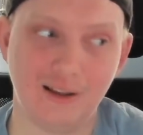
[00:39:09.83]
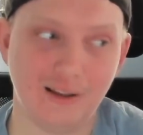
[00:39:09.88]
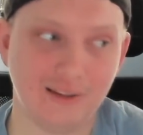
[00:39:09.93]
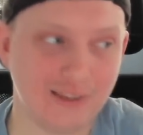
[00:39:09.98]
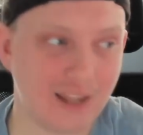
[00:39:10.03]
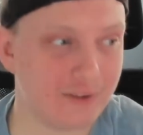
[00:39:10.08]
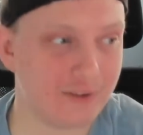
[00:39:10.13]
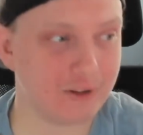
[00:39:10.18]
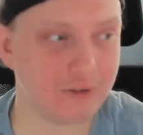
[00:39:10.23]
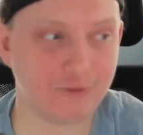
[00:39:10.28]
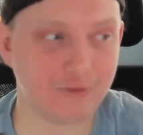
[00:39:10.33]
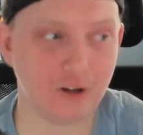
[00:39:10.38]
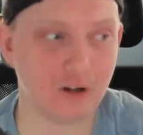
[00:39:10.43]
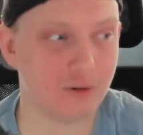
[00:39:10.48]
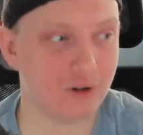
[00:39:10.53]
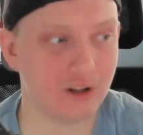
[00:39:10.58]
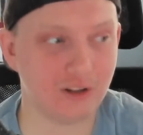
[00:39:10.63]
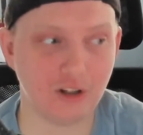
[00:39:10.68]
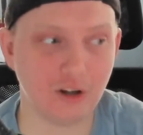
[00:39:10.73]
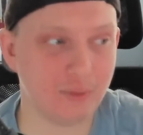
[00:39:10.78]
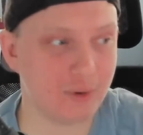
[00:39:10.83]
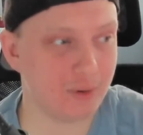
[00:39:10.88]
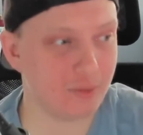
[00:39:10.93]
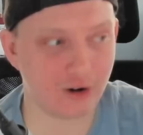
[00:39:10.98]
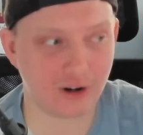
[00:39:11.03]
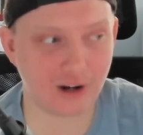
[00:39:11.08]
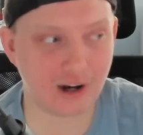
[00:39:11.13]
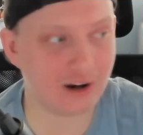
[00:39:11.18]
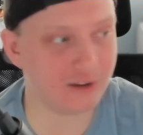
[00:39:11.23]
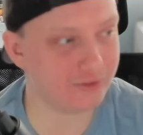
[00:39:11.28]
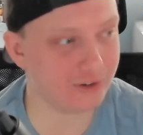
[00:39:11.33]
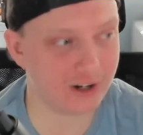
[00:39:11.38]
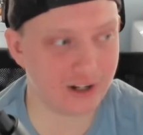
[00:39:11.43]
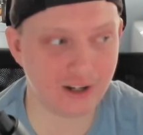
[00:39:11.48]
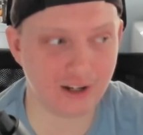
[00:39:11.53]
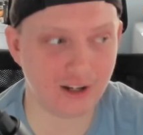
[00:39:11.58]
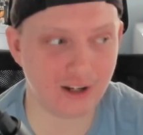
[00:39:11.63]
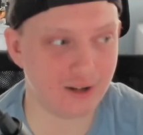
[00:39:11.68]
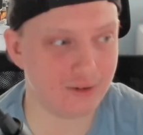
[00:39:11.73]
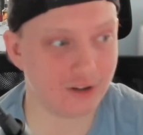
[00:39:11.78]
Definitely feel a little bit more
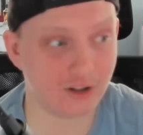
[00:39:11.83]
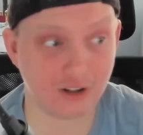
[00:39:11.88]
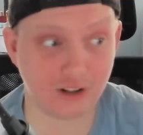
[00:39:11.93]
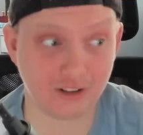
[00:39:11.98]
confident in